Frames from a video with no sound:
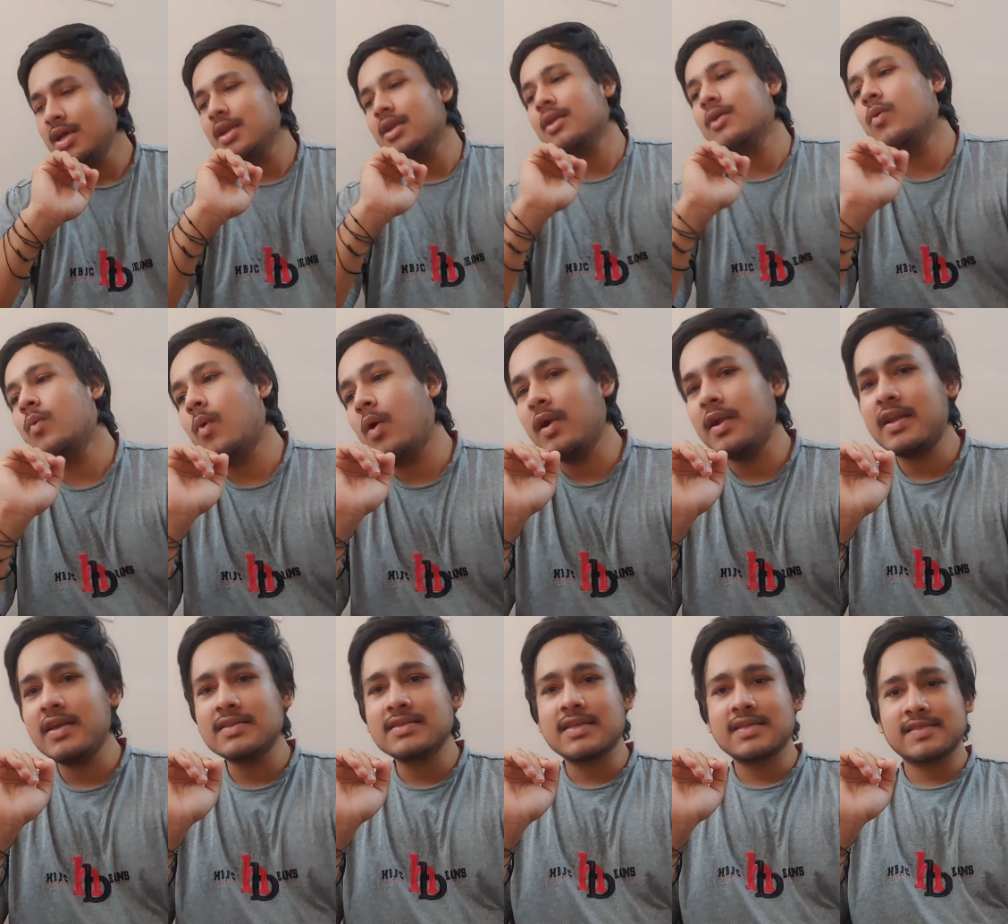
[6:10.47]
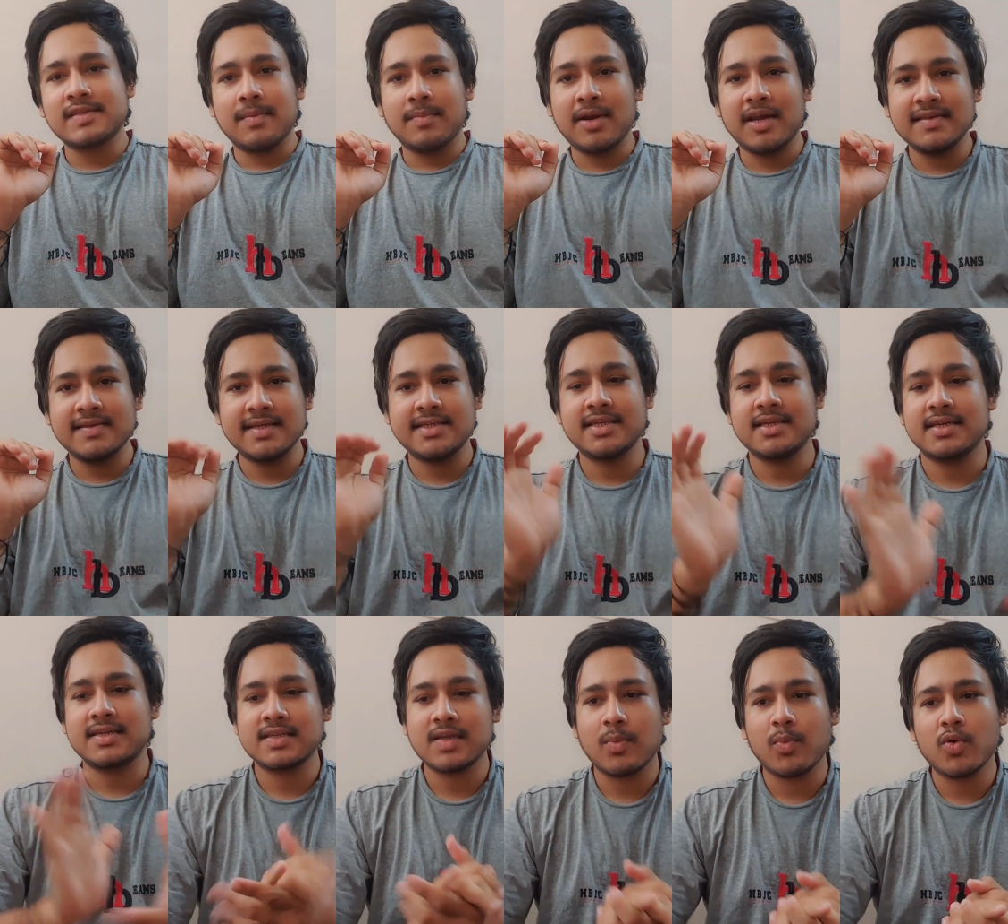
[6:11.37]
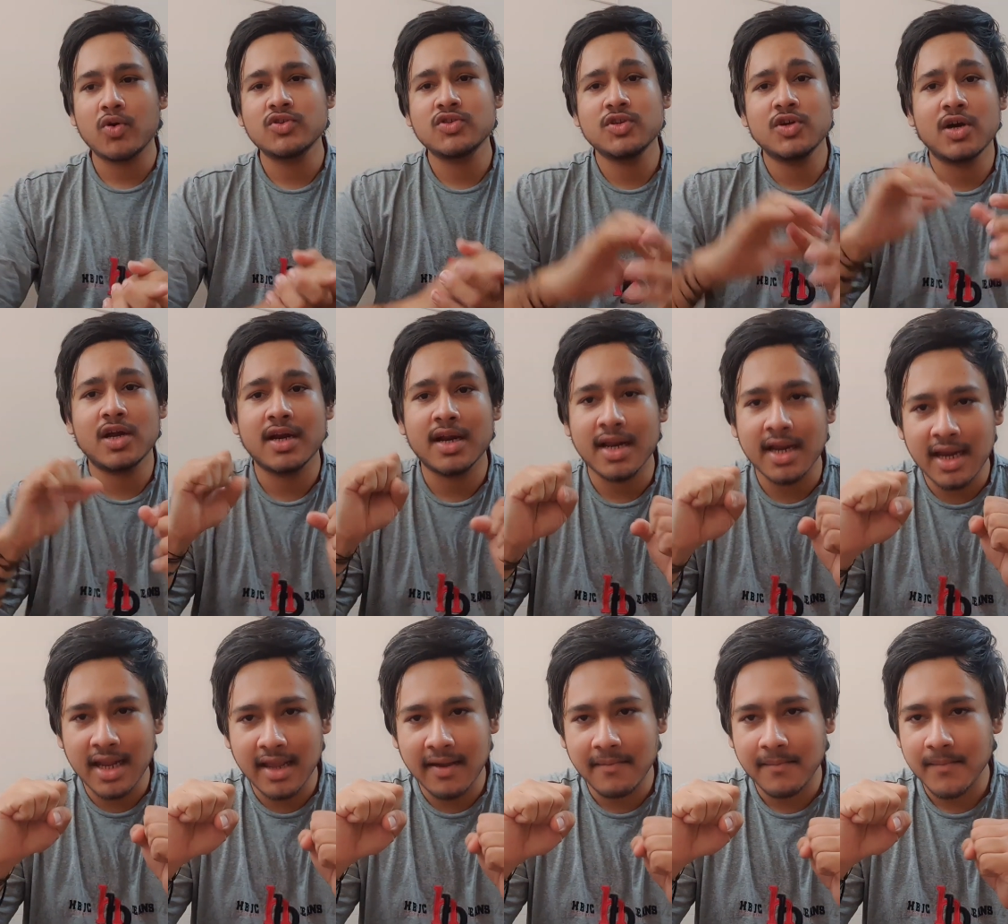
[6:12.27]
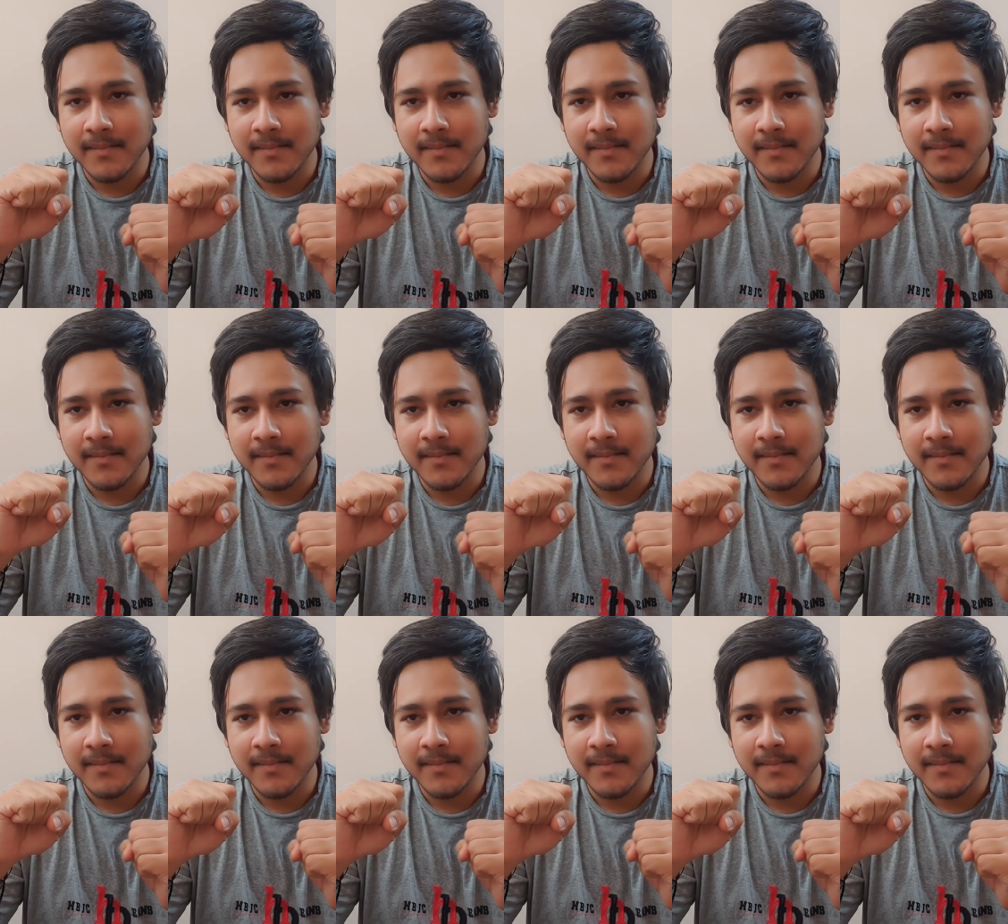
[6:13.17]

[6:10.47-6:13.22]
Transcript: Now, what is stabilization? Suppose you are running,